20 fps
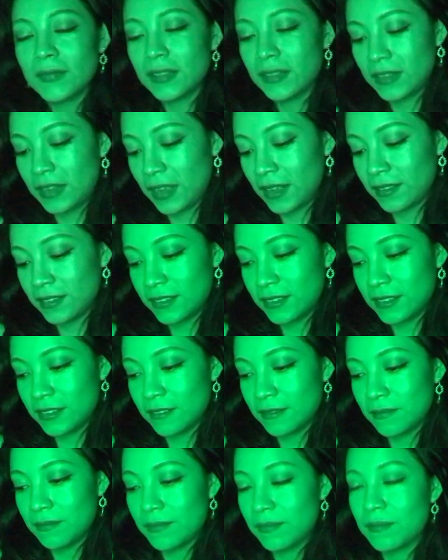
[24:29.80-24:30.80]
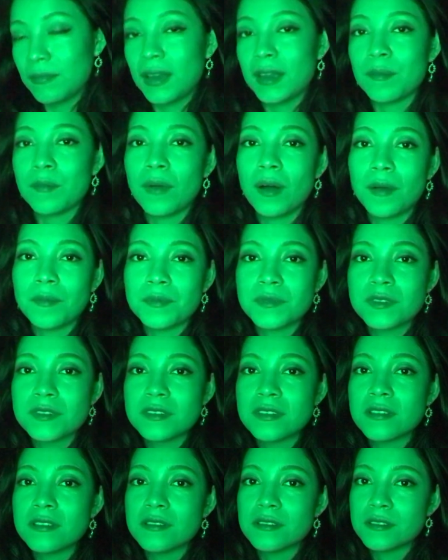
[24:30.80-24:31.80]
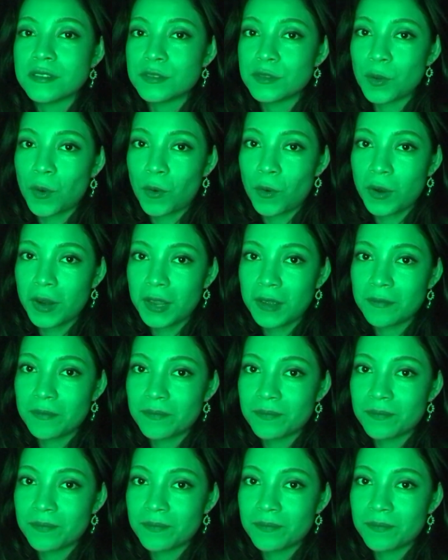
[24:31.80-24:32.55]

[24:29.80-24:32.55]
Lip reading: That's my mom's story.